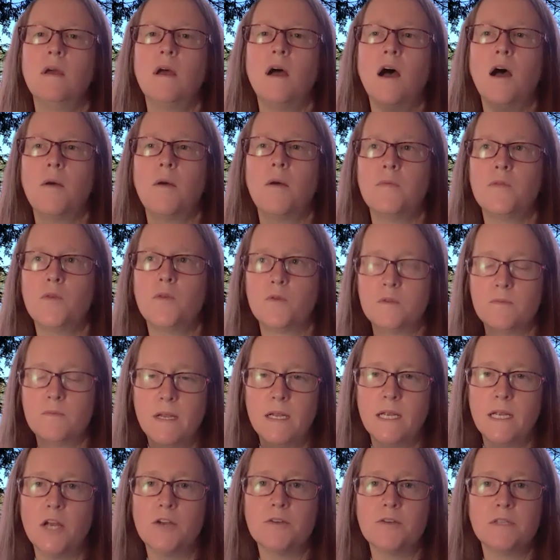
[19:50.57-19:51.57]
Those
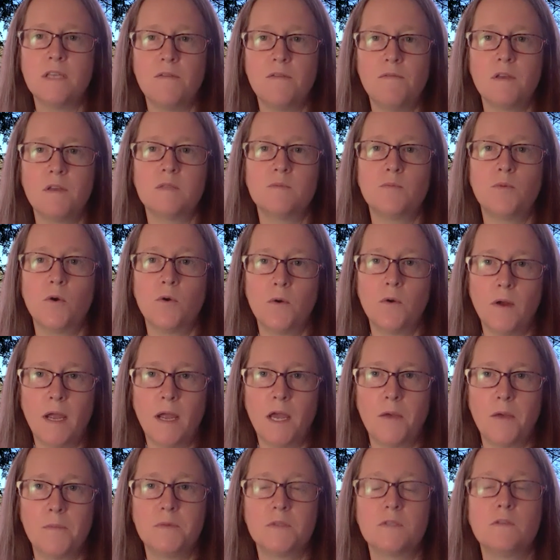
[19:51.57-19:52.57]
Medicare savings
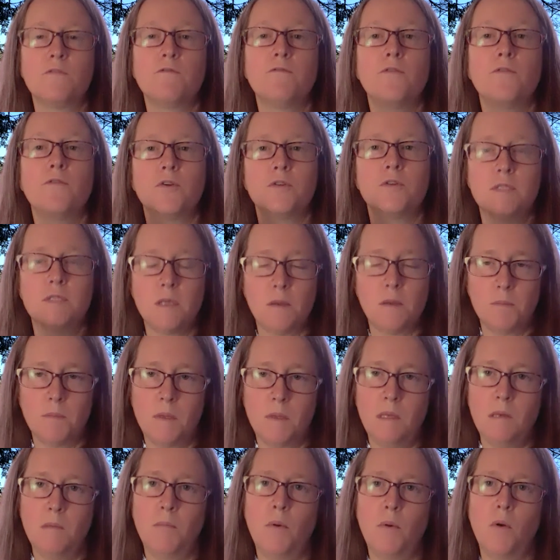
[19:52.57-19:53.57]
programs for some
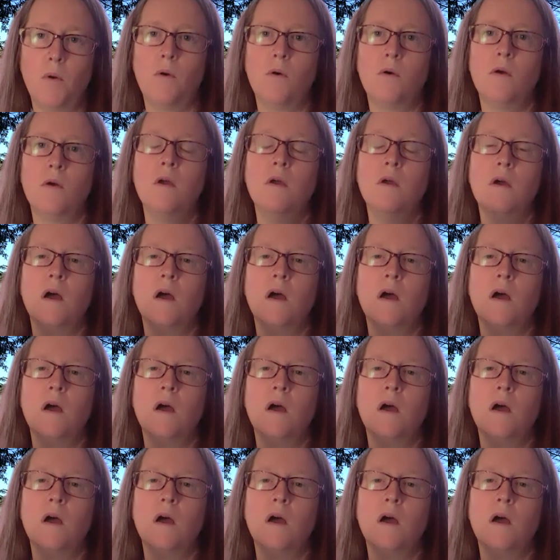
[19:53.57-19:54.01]
people